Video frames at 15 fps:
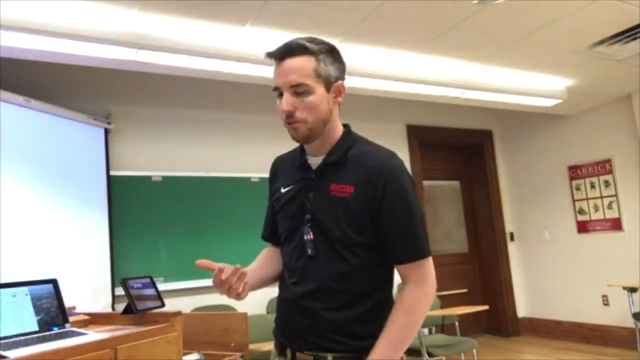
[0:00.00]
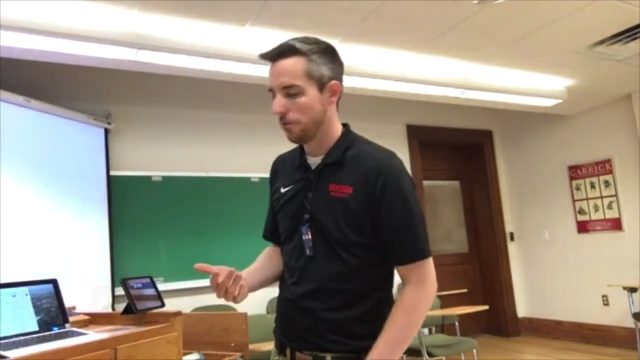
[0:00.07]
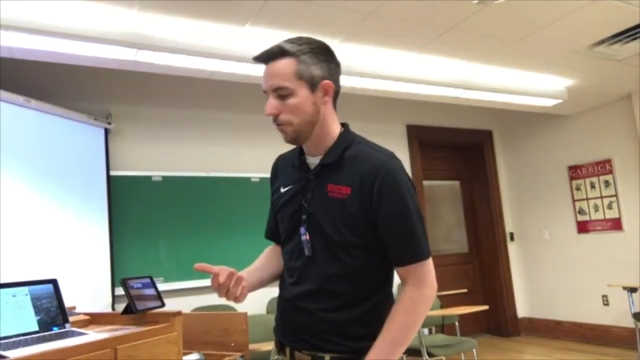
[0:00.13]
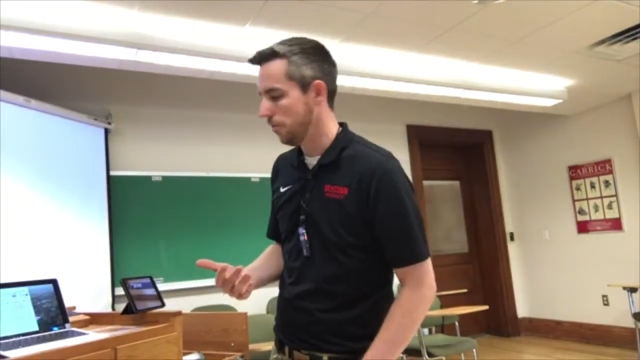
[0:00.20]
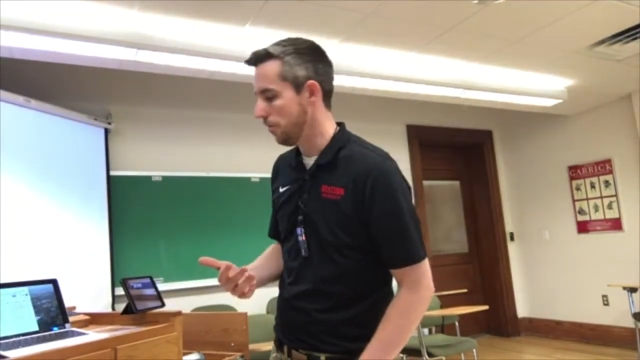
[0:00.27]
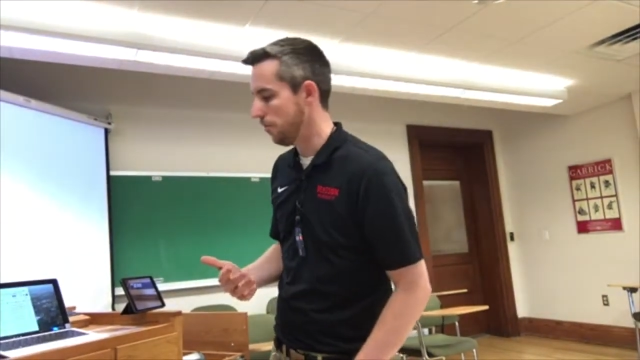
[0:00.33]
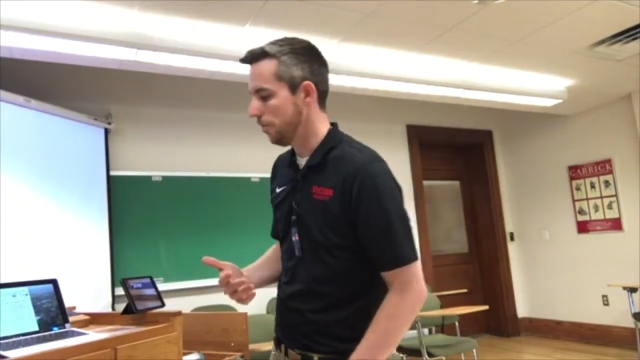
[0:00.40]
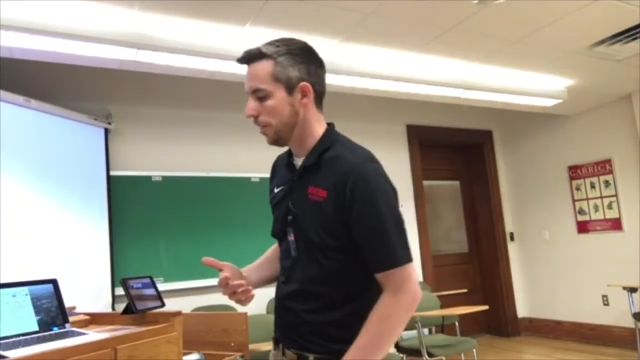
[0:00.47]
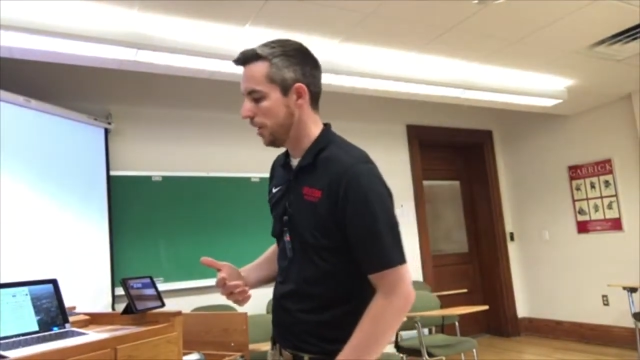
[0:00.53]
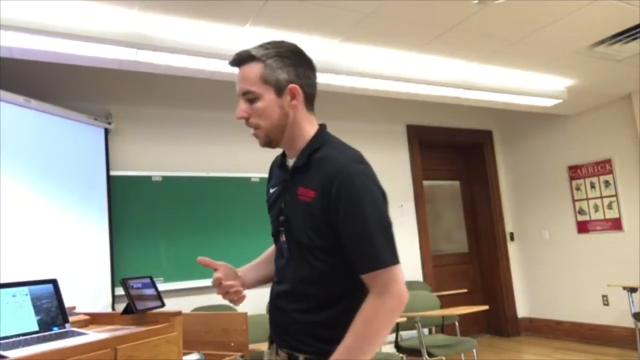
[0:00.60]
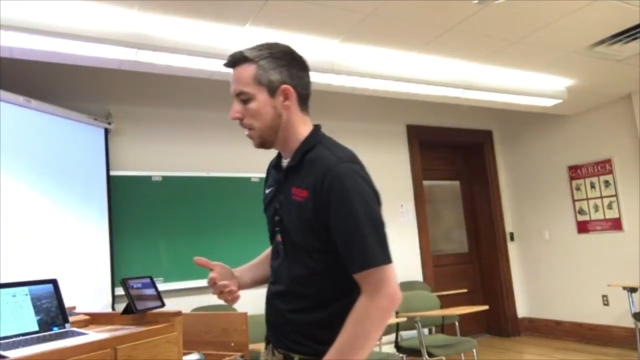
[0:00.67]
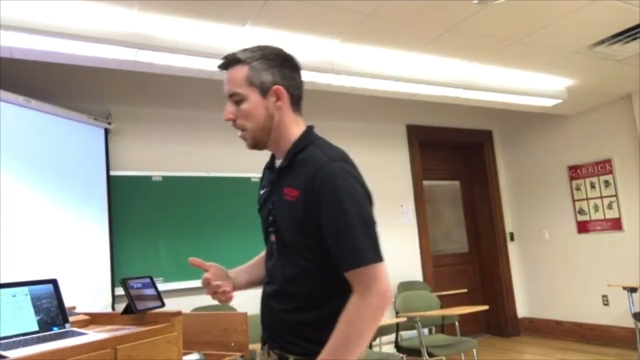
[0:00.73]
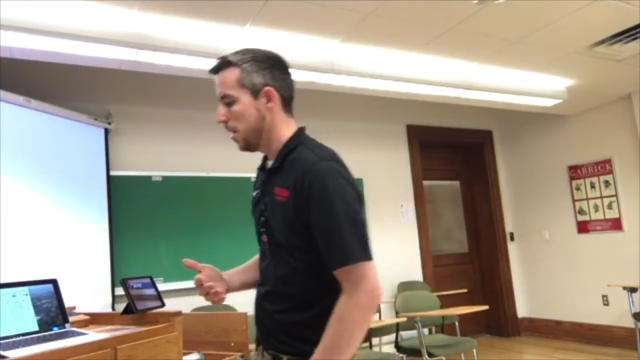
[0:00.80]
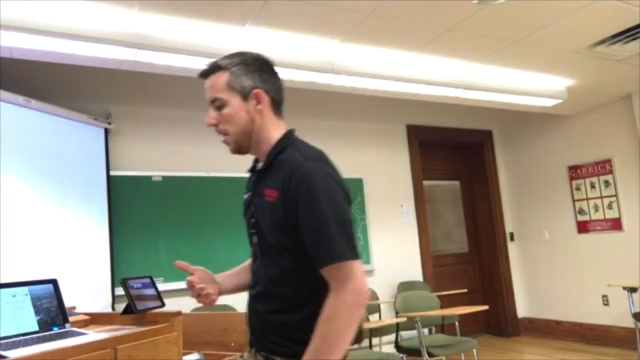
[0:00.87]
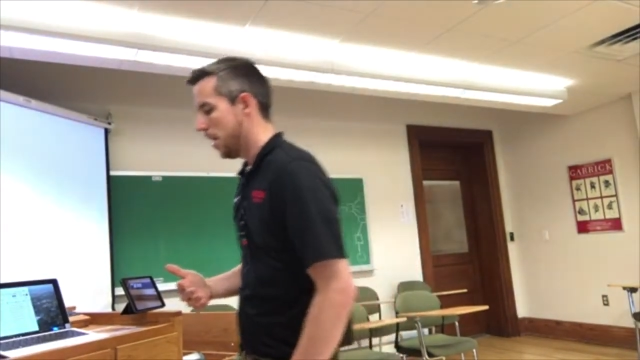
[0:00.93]
just to see
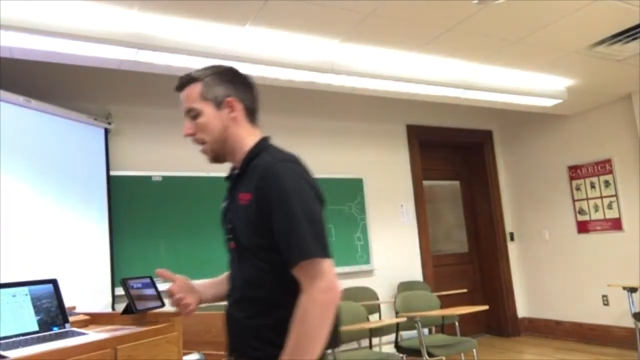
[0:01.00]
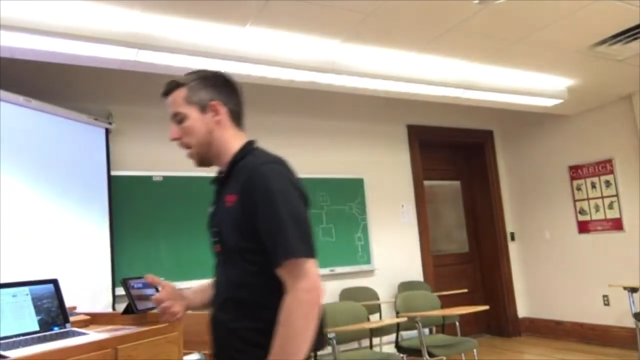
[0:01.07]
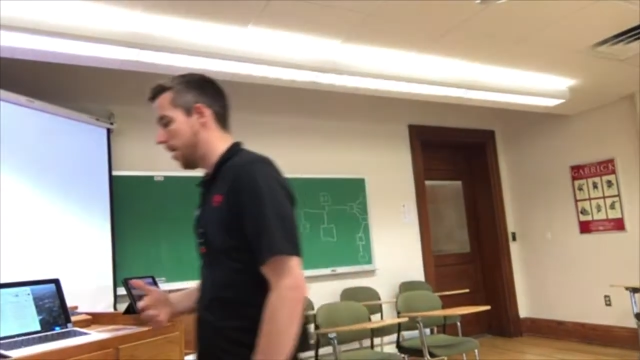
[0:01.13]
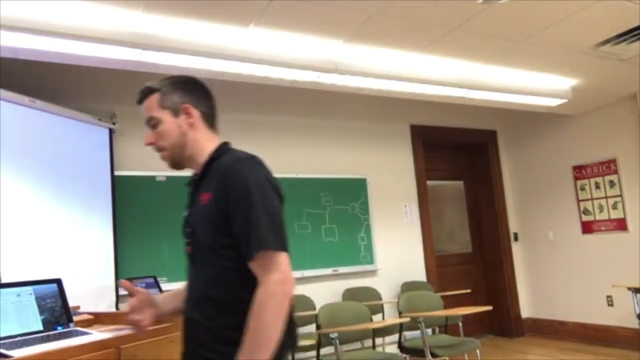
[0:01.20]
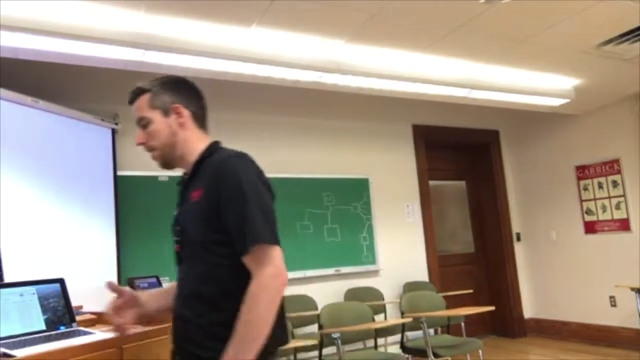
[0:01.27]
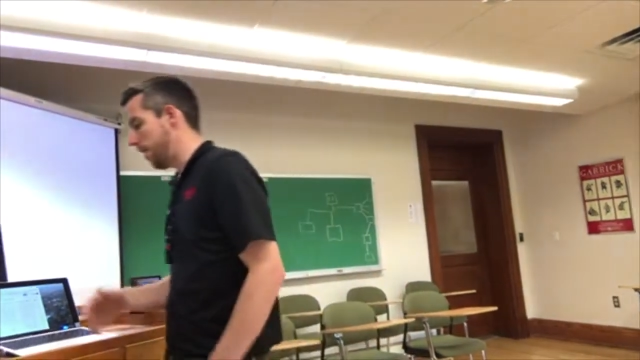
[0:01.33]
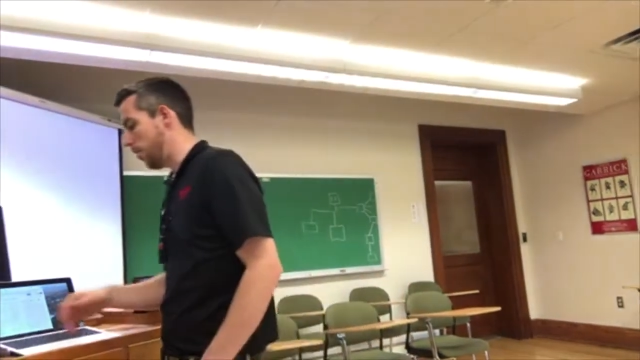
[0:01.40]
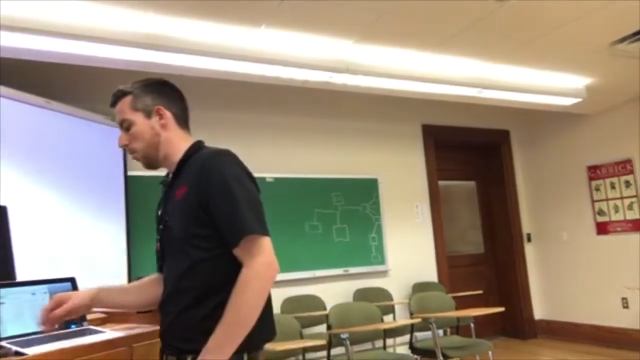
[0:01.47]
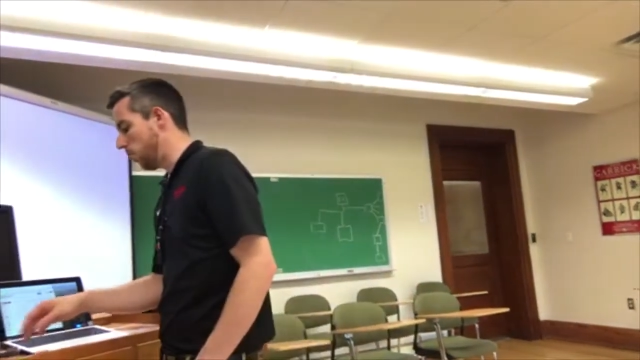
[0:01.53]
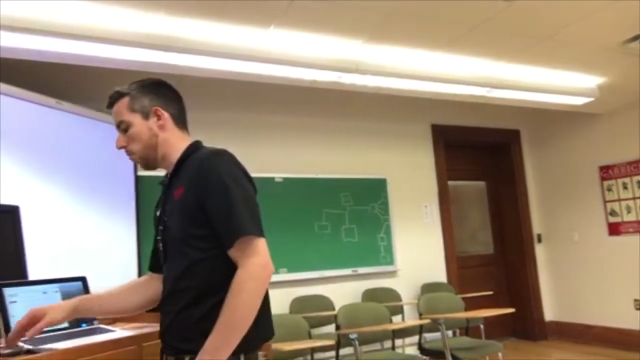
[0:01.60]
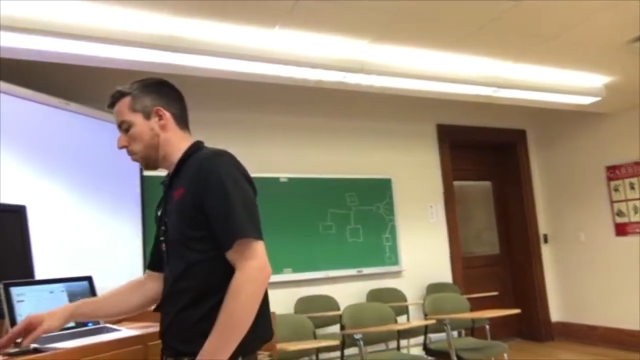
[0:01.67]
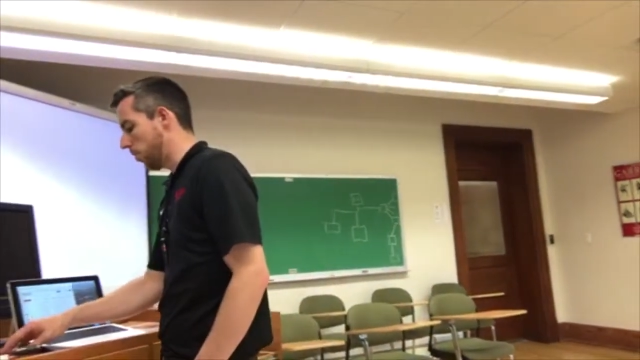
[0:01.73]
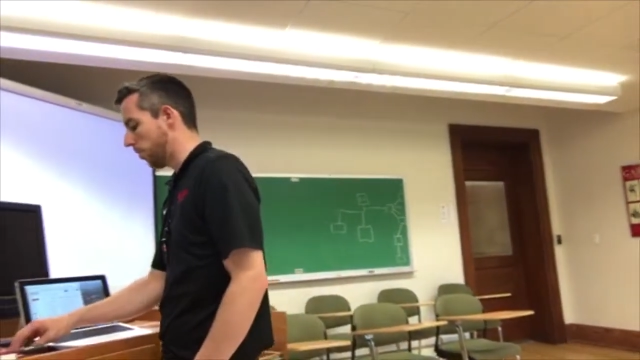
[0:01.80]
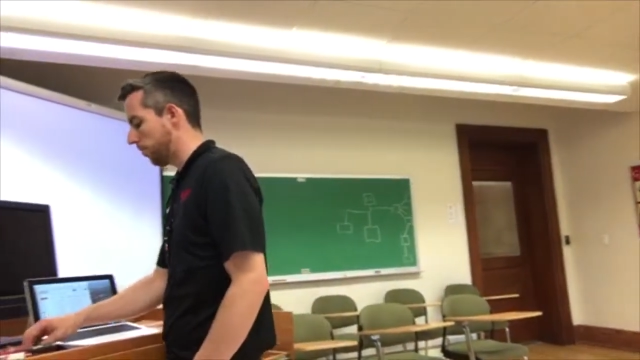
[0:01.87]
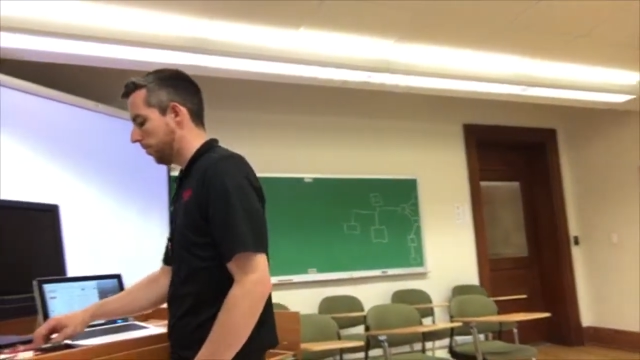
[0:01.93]
how that all
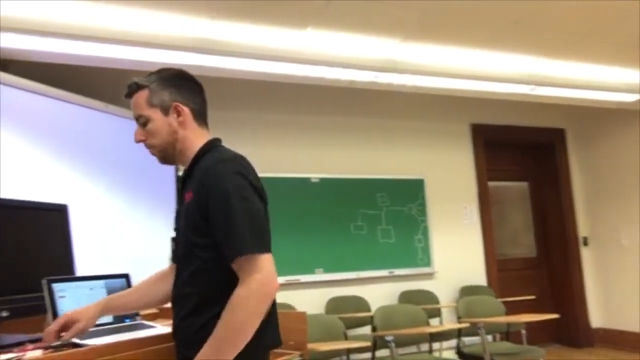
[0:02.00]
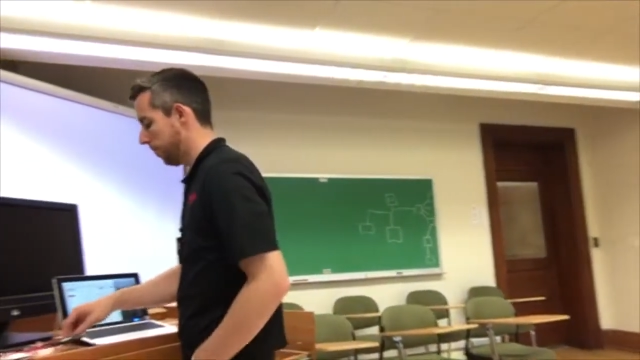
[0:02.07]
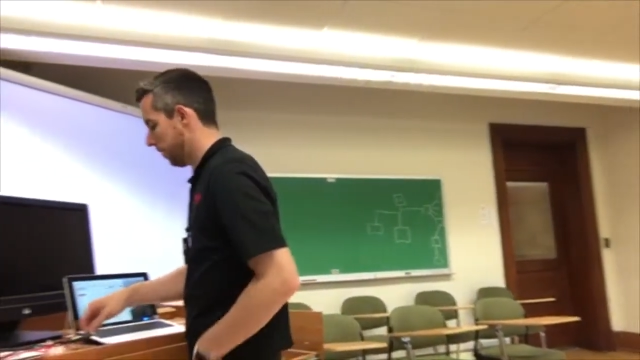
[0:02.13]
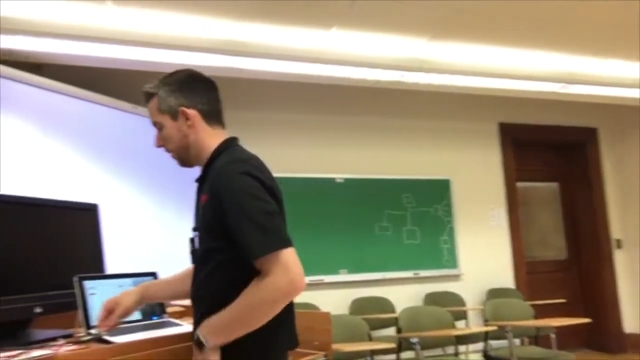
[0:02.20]
works.